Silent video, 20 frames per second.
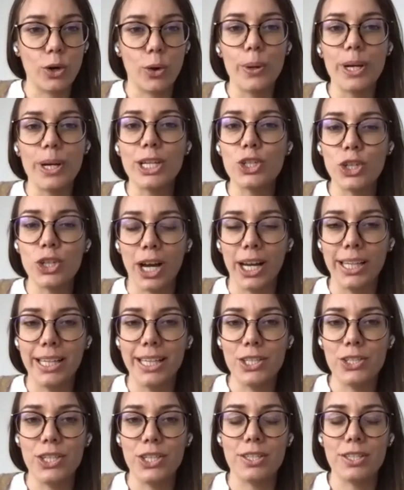growing
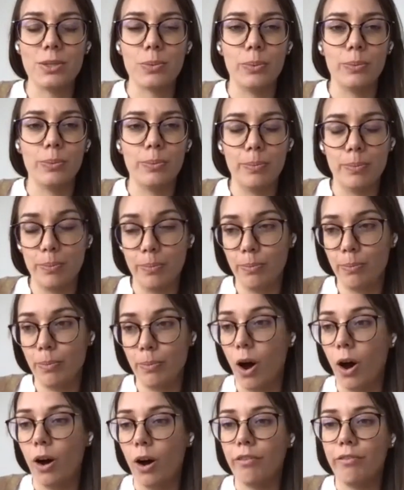challenges
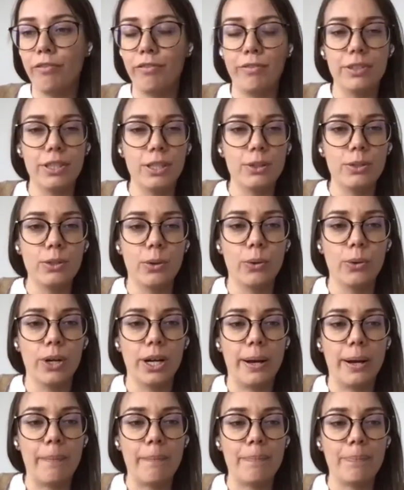of
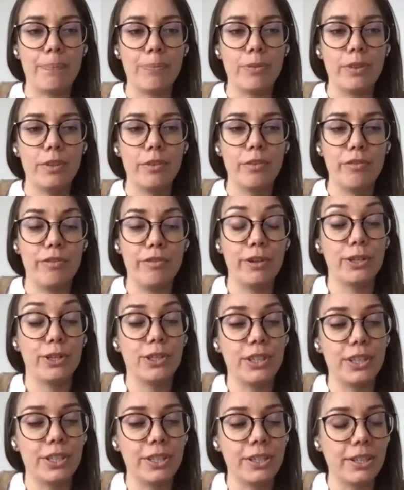
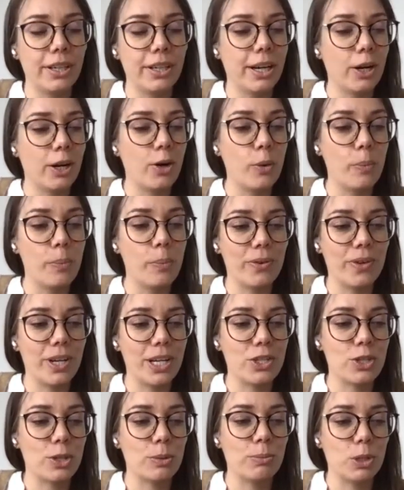further
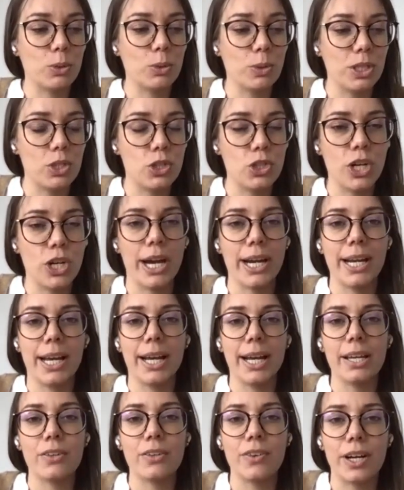cooperation between
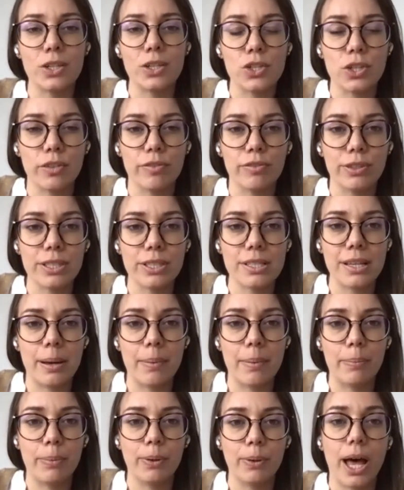China and Russia, for
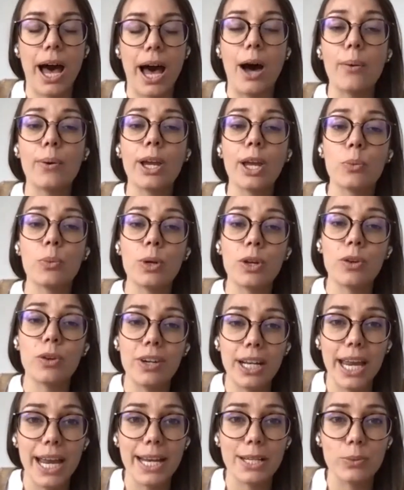example. How can we
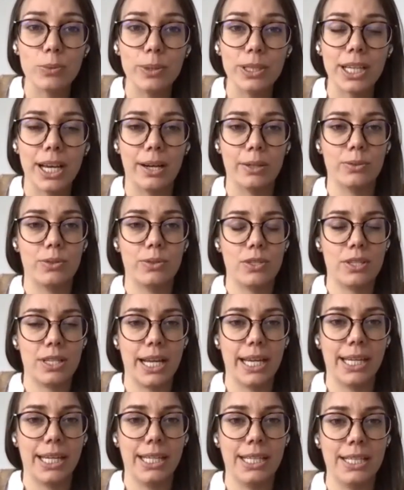relate with countries
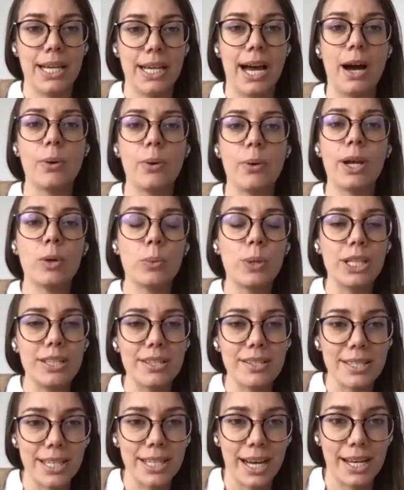like India? How can we
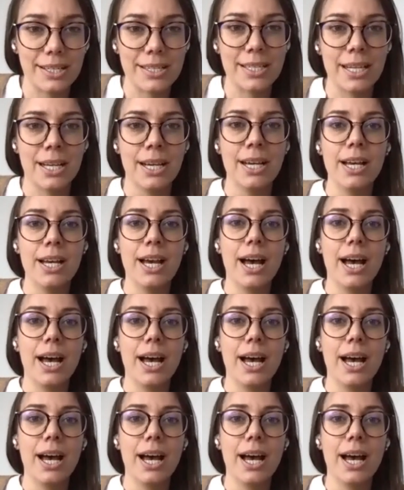discuss